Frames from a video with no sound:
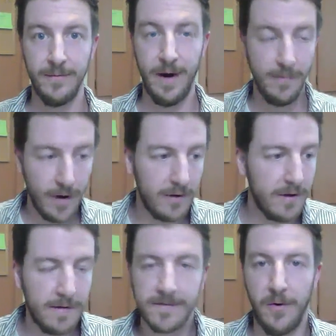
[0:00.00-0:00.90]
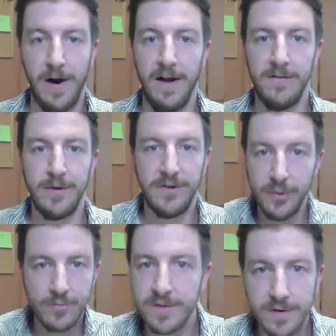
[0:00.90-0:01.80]
right? We all love crayons. We
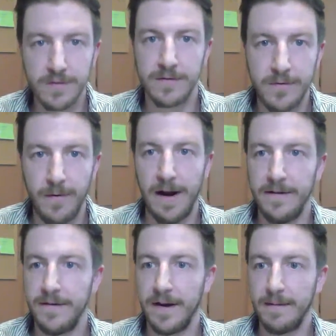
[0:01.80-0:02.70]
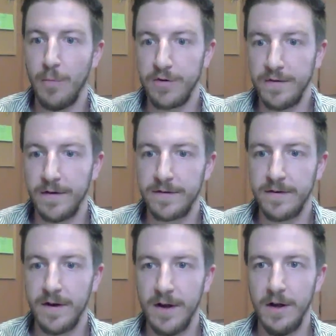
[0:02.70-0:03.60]
used crayons, like most of
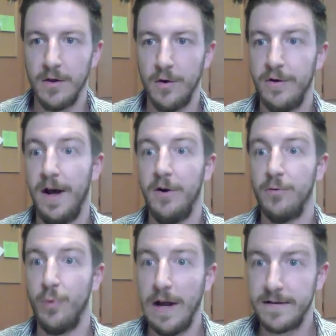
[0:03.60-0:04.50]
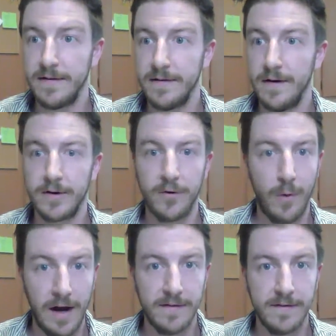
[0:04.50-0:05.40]
us learned how to write on
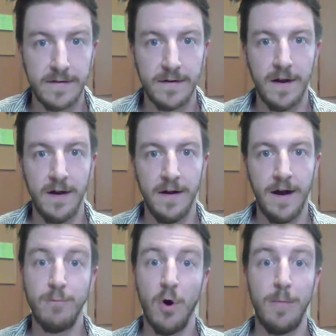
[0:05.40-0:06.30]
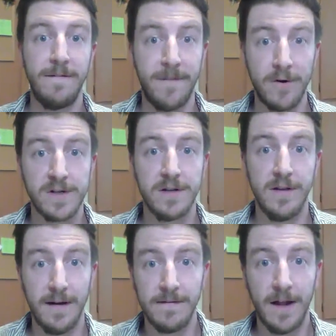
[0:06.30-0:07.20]
crayons. I wrote my first
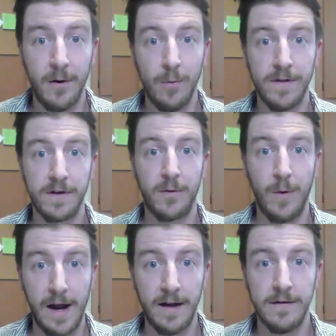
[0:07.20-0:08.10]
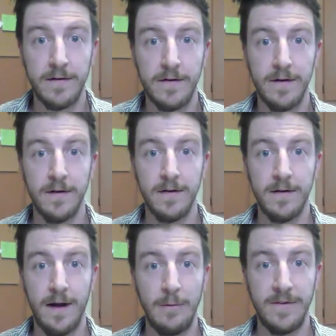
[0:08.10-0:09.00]
love letter with a crayon.
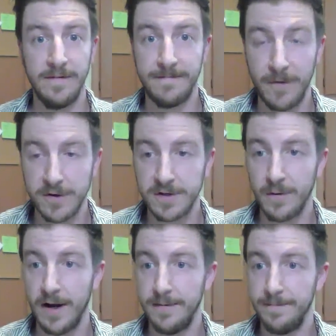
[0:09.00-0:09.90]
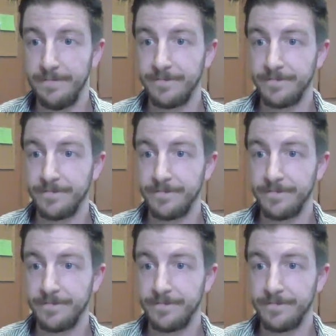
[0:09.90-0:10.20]
I was in 1st grade.